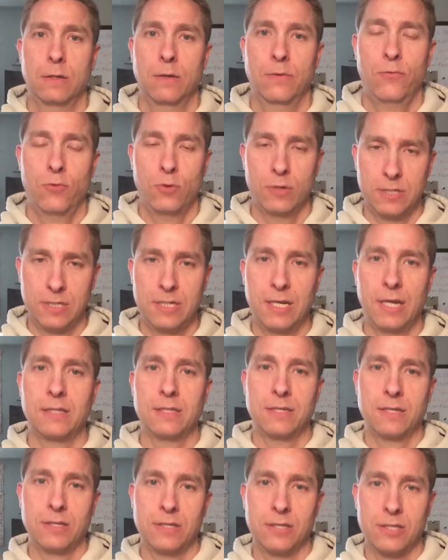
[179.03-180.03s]
for
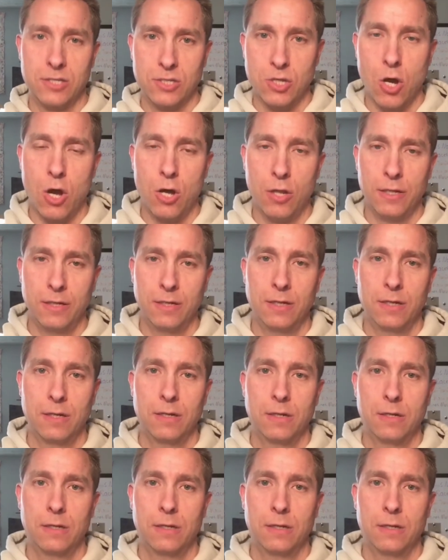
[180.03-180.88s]
6 solid